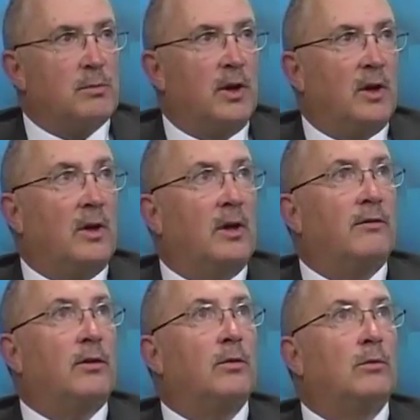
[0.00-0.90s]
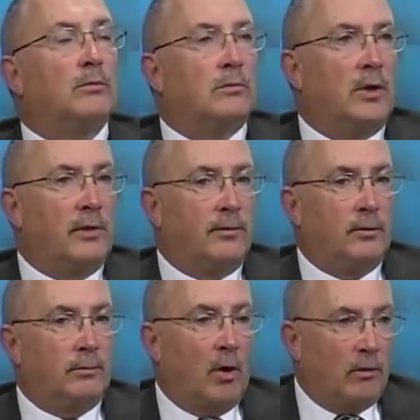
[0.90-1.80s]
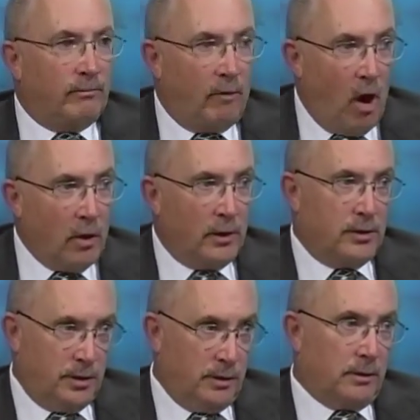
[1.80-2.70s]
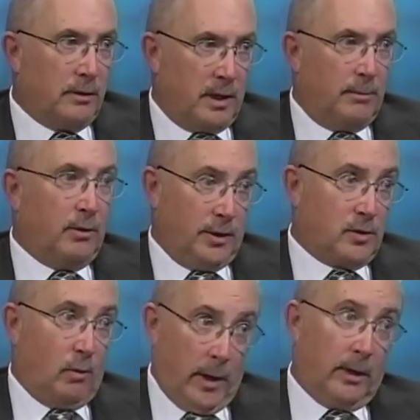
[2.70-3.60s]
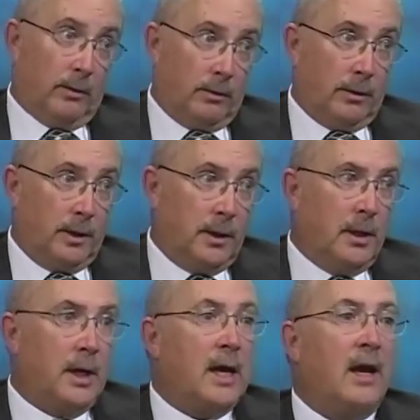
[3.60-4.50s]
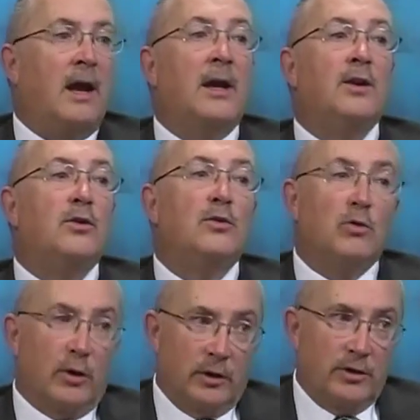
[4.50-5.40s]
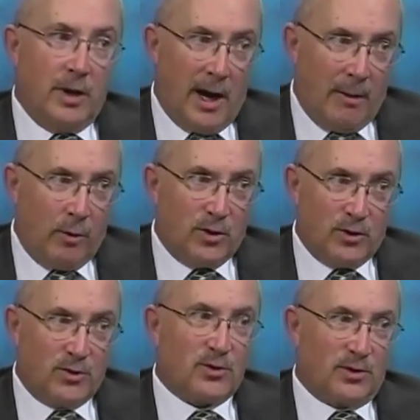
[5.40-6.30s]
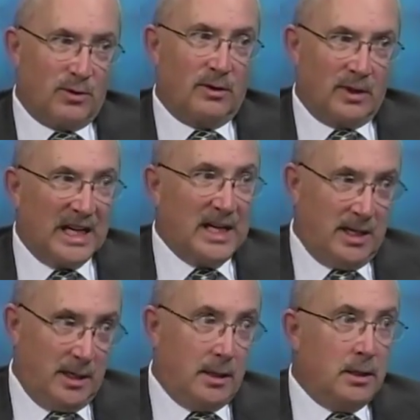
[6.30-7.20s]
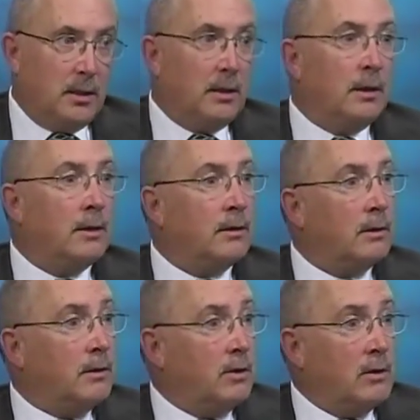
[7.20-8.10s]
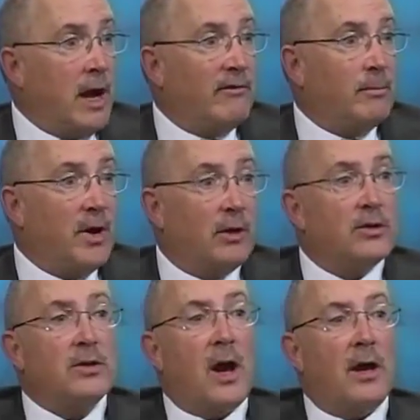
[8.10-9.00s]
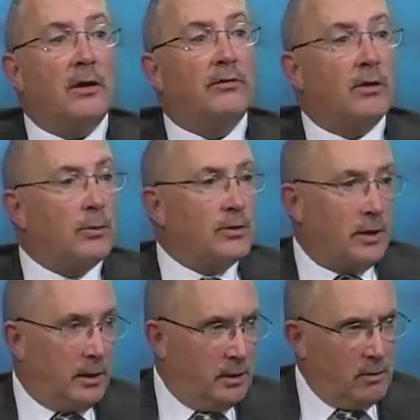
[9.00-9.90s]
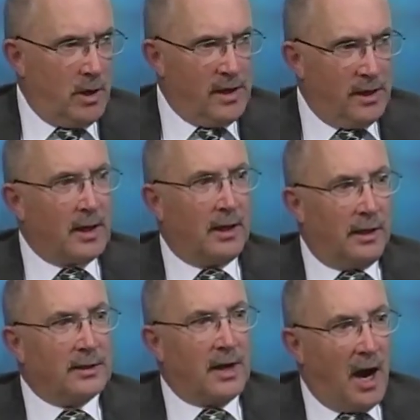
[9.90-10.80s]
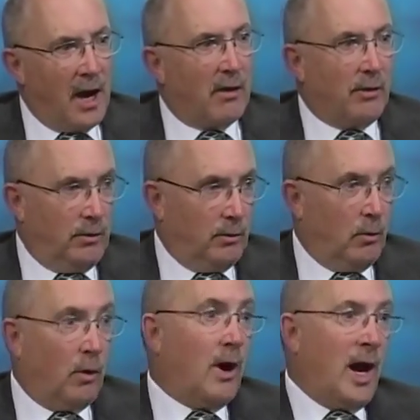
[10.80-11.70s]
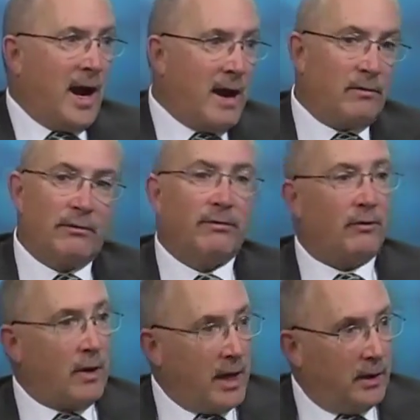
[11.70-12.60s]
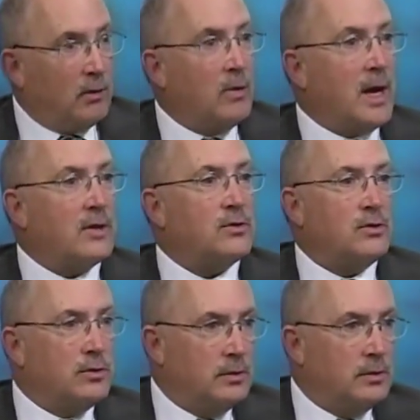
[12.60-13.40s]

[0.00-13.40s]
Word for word: has been if you if you volunteer at a place regularly, and you do a good job, which is key, mm-hmm. you have a better shot of someone saying, you know, I think I'd like to hire you, or mm-hmm. I have a friend who has a